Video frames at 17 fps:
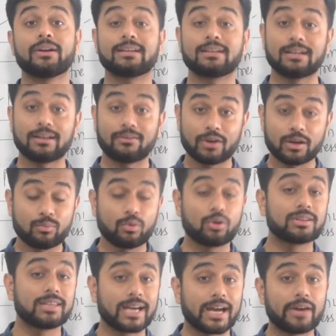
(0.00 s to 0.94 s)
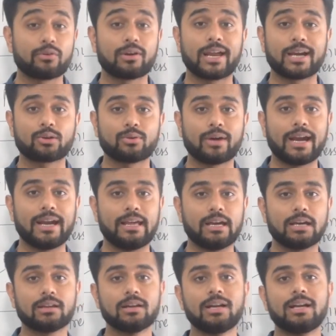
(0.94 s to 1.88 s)
And one more thing I would like to add
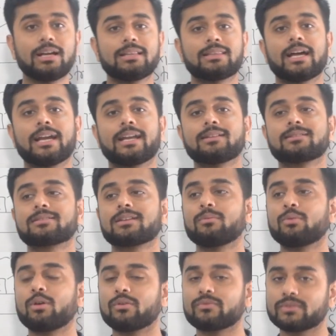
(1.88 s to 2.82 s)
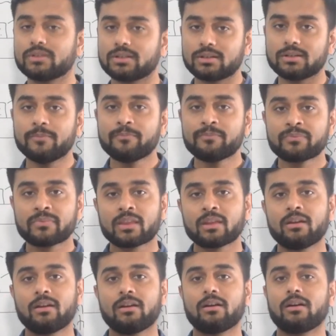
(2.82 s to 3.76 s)
here, that in some of the
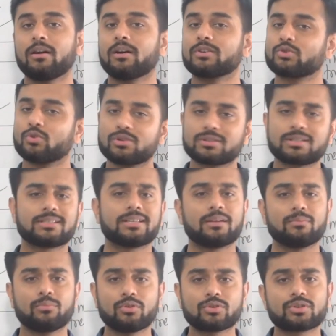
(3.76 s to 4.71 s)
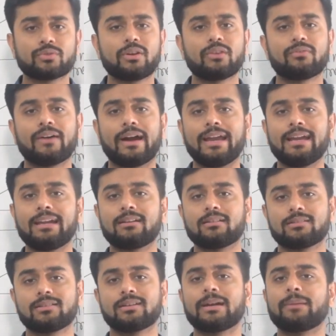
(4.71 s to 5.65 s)
uh, sources and books you will find
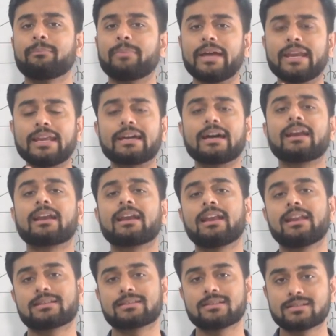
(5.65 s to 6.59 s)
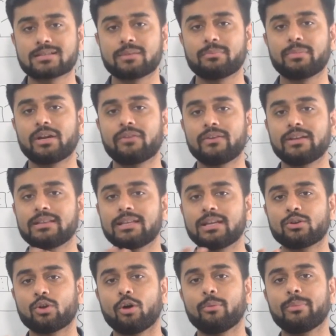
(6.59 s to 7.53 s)
the empirical relationship between the
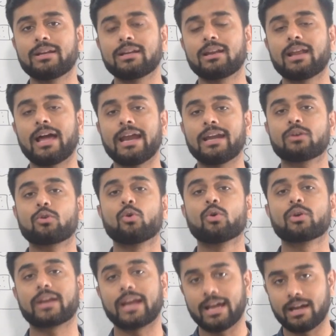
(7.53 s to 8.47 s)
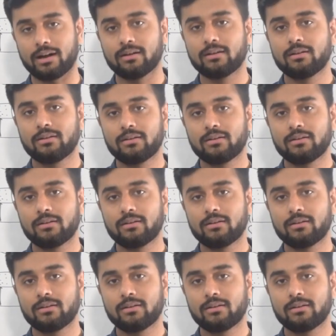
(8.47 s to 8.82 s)
nominal and core dia.